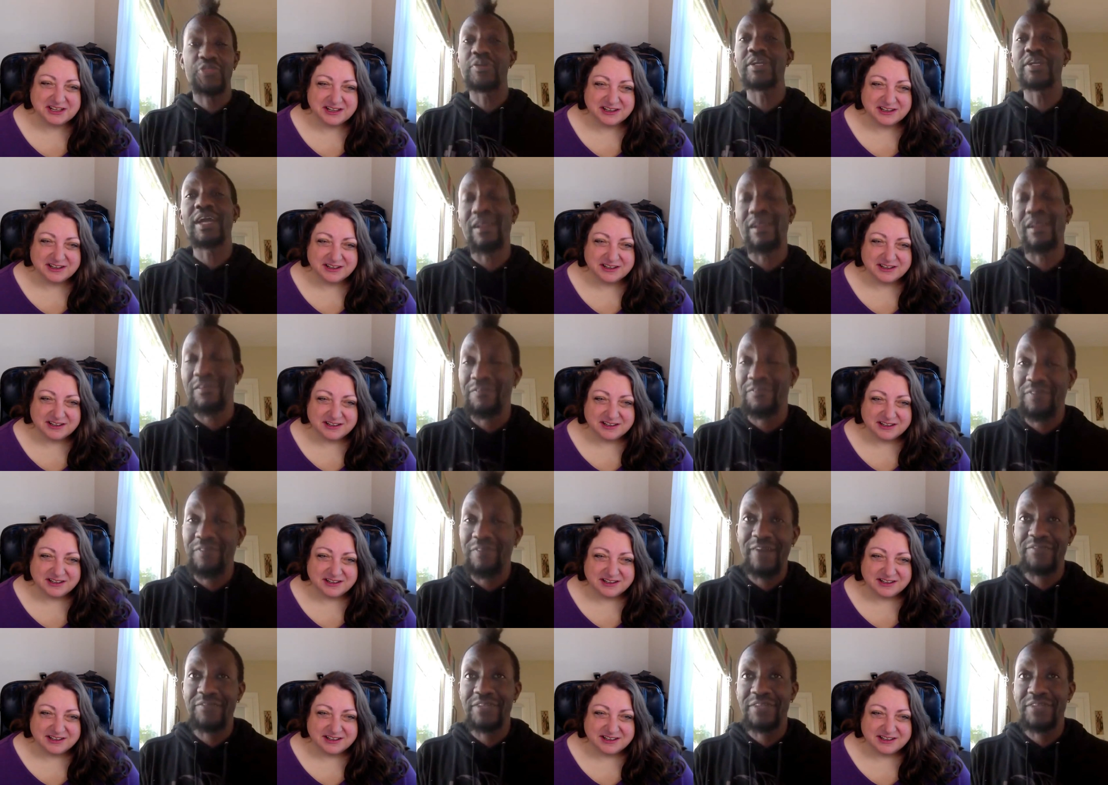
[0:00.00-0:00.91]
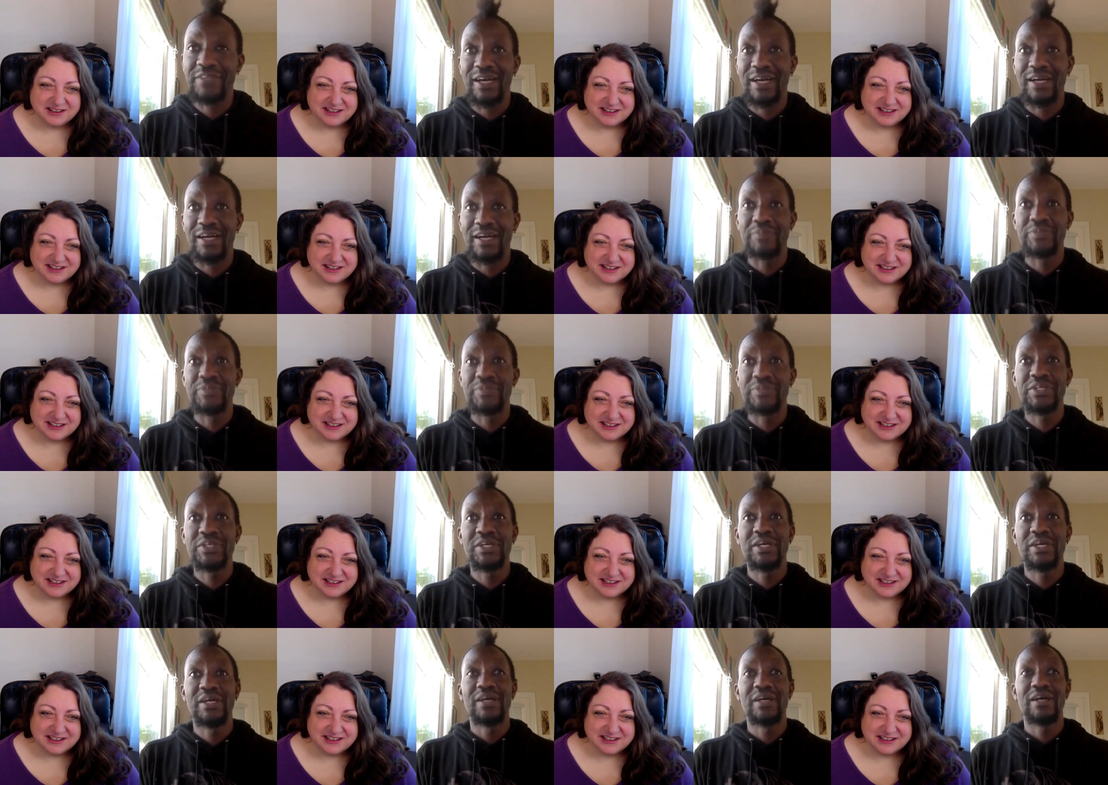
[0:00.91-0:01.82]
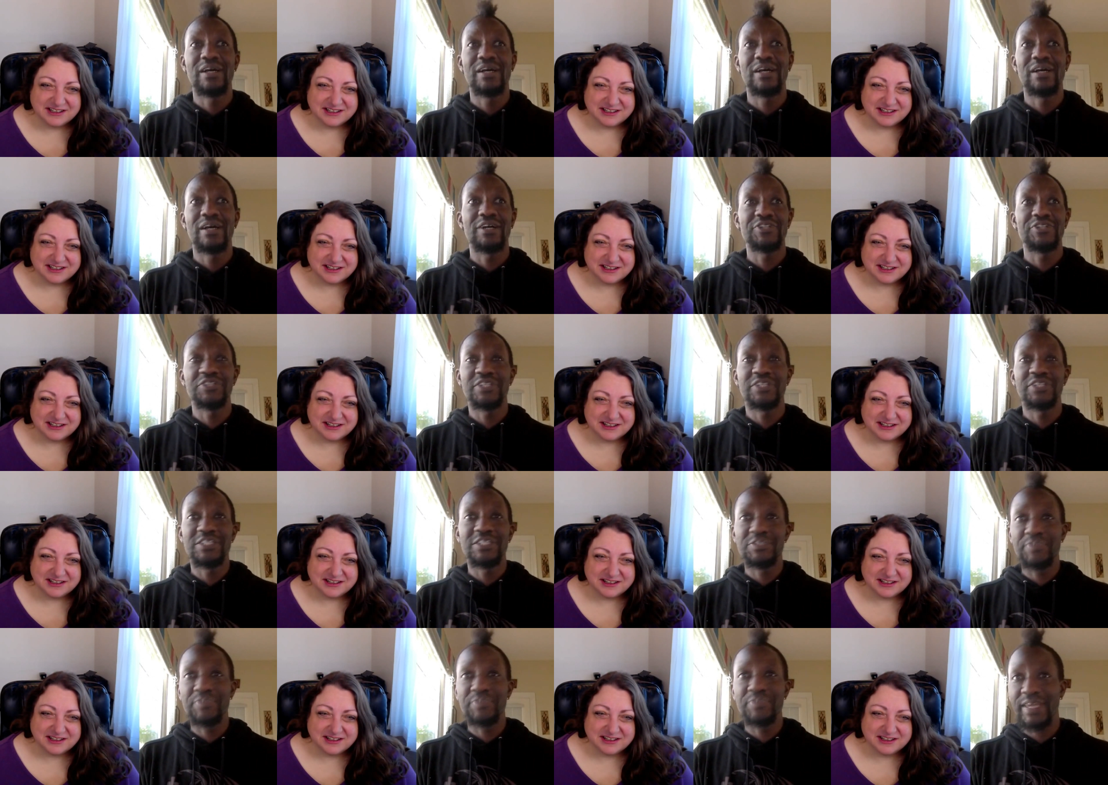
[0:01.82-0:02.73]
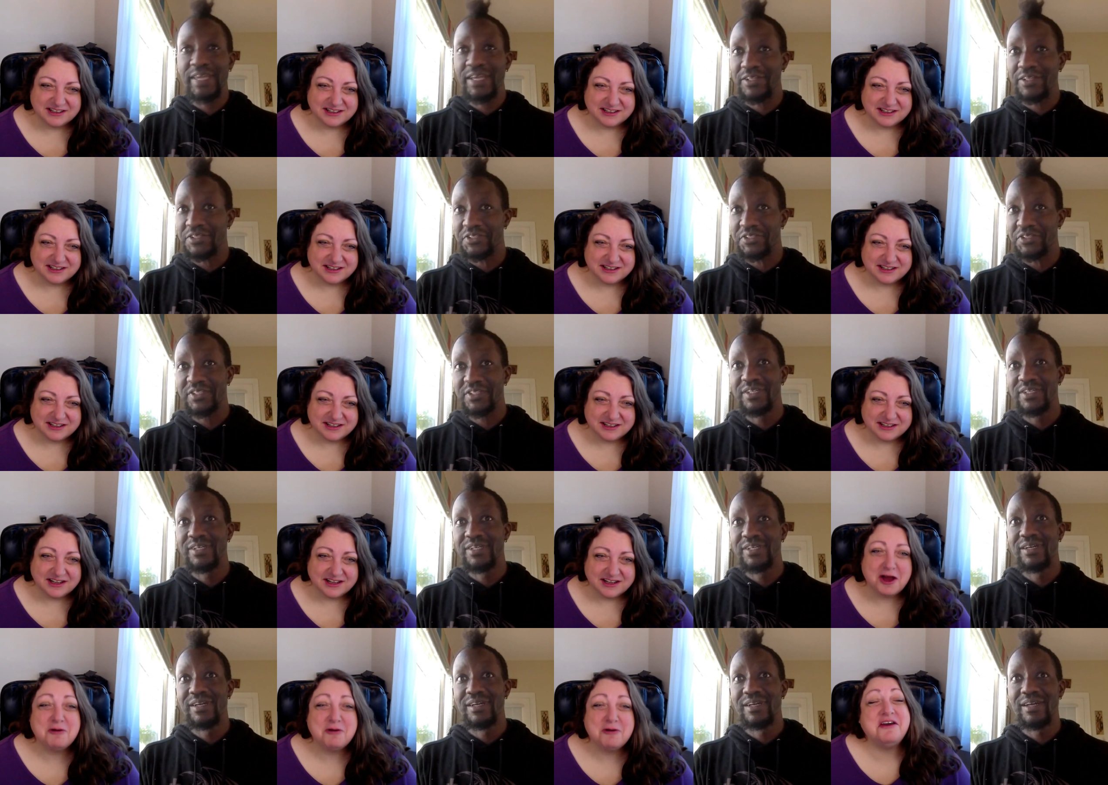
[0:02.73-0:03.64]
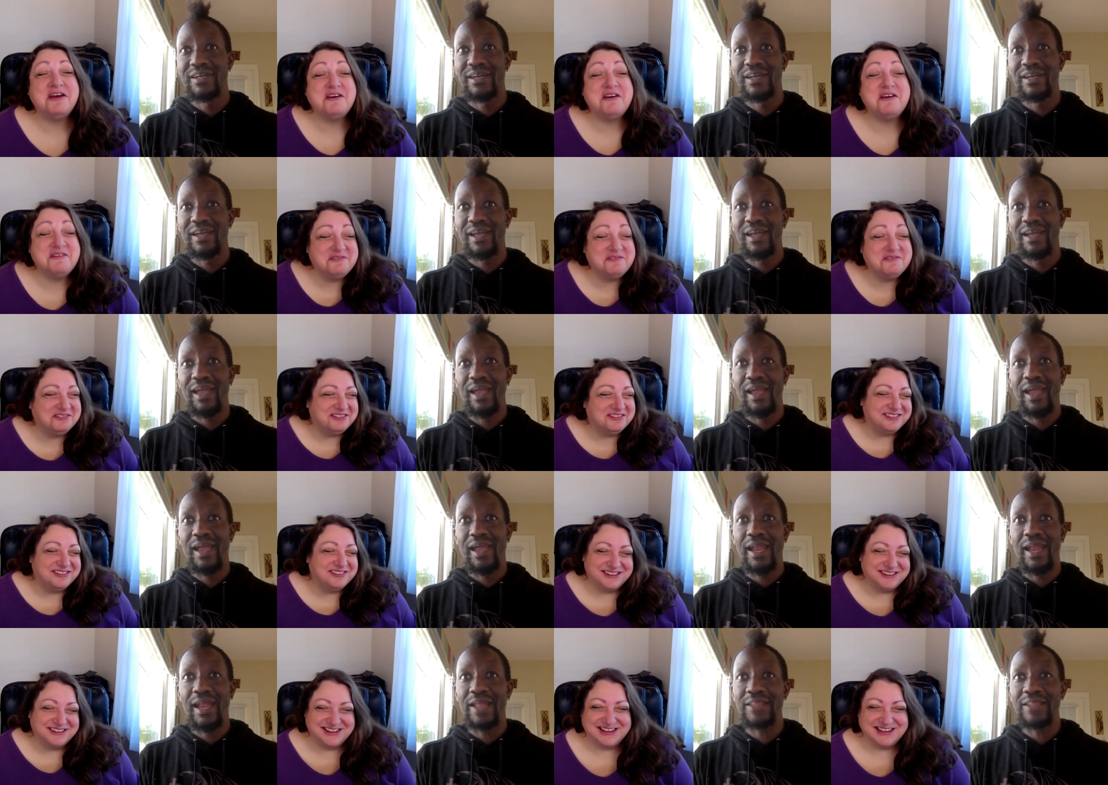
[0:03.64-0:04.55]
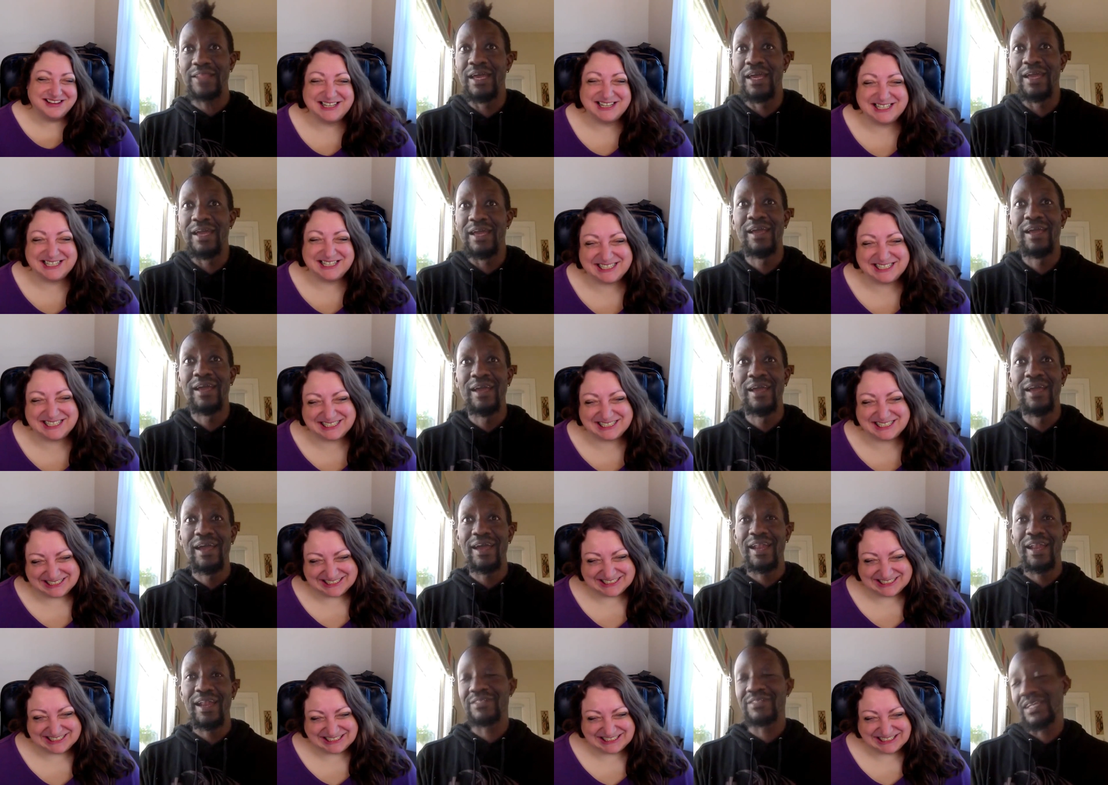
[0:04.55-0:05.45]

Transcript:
Speaker 1: three out of five times uh, she didn't speak English.
Speaker 2: Oh no.
Speaker 1: And I,